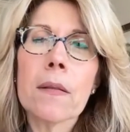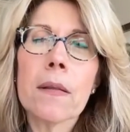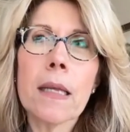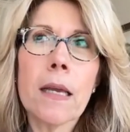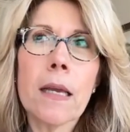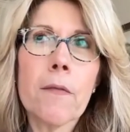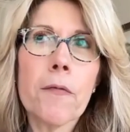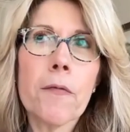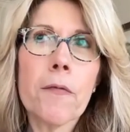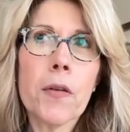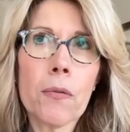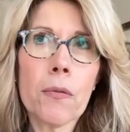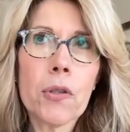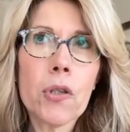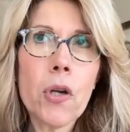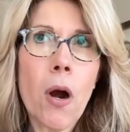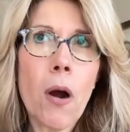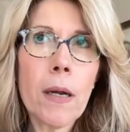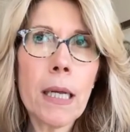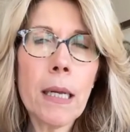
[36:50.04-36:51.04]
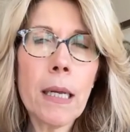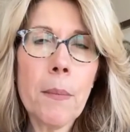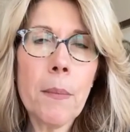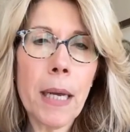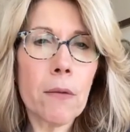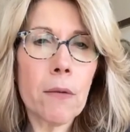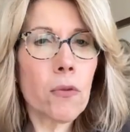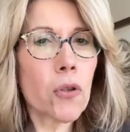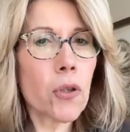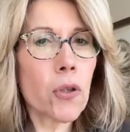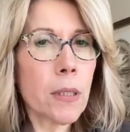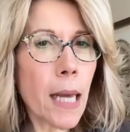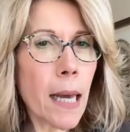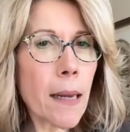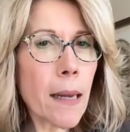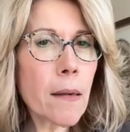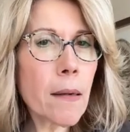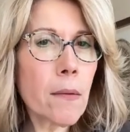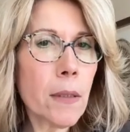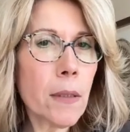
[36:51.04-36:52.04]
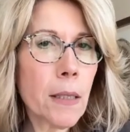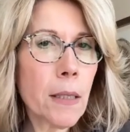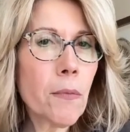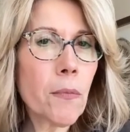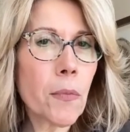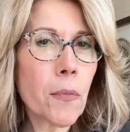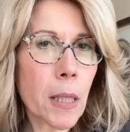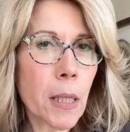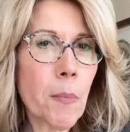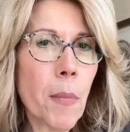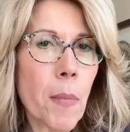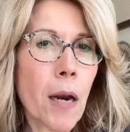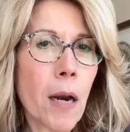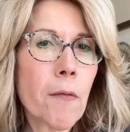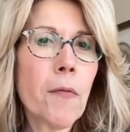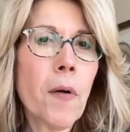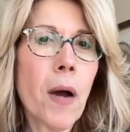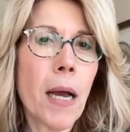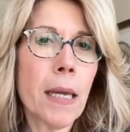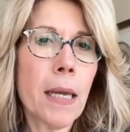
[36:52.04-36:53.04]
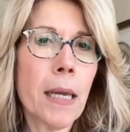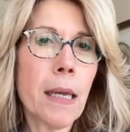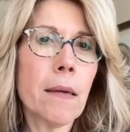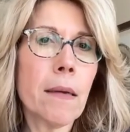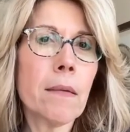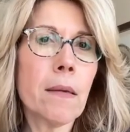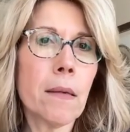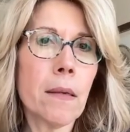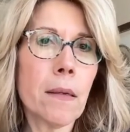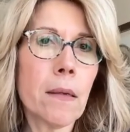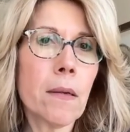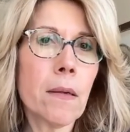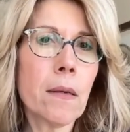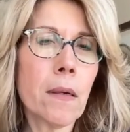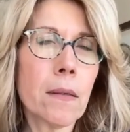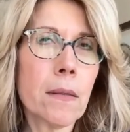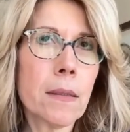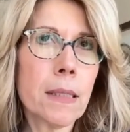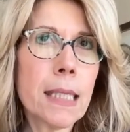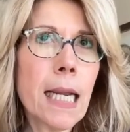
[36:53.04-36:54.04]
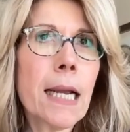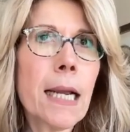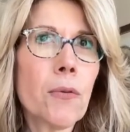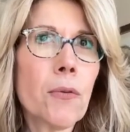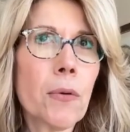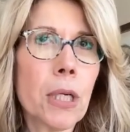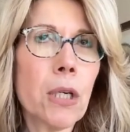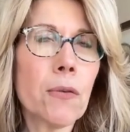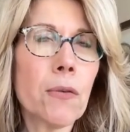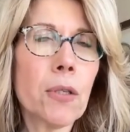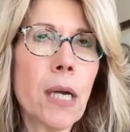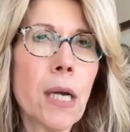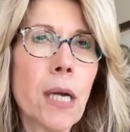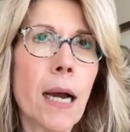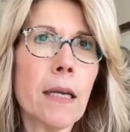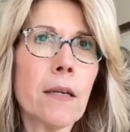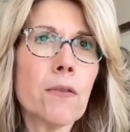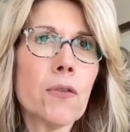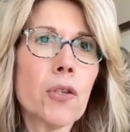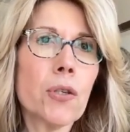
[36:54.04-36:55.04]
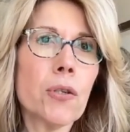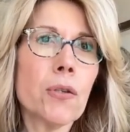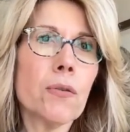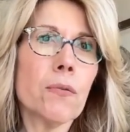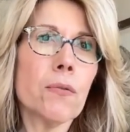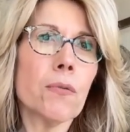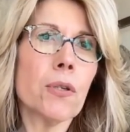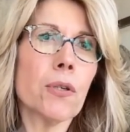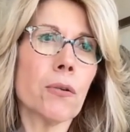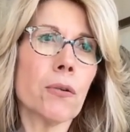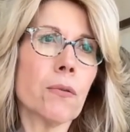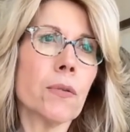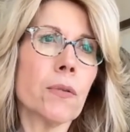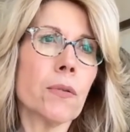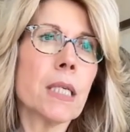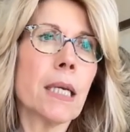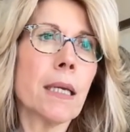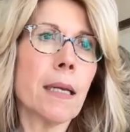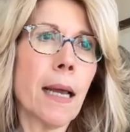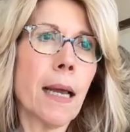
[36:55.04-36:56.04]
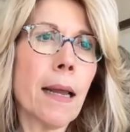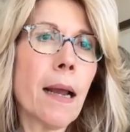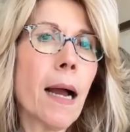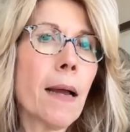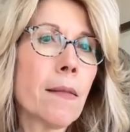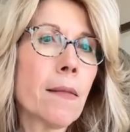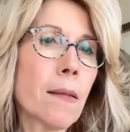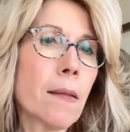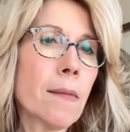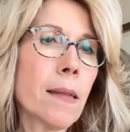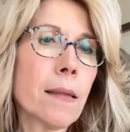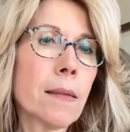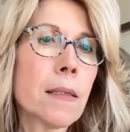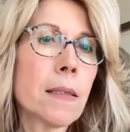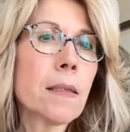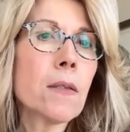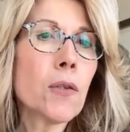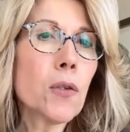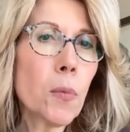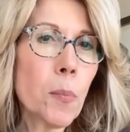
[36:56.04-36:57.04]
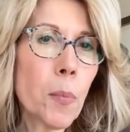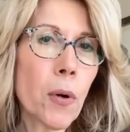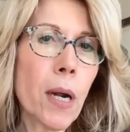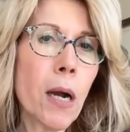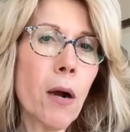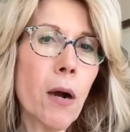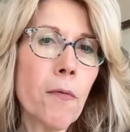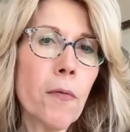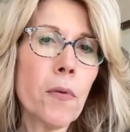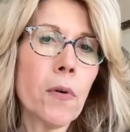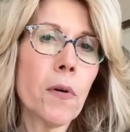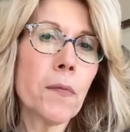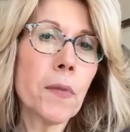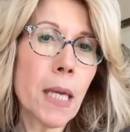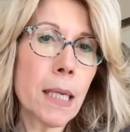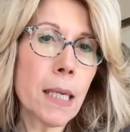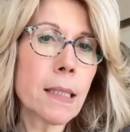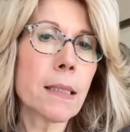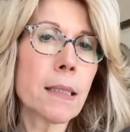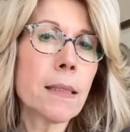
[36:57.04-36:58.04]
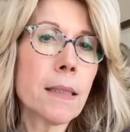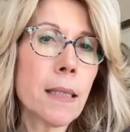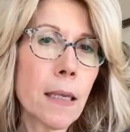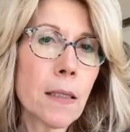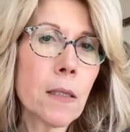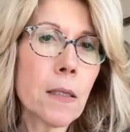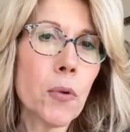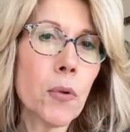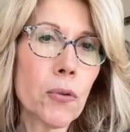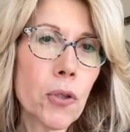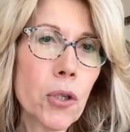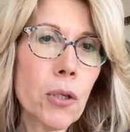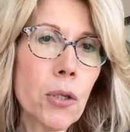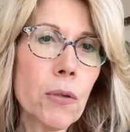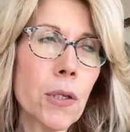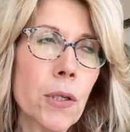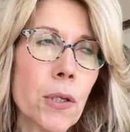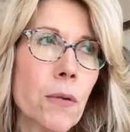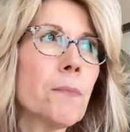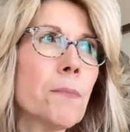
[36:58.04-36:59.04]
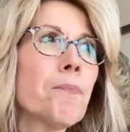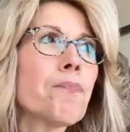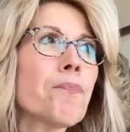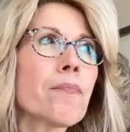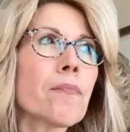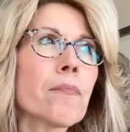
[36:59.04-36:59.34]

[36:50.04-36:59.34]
If you're talking about genetically really modifying and tailoring your diet to your DNA, I think that's super helpful if that's accessible to you.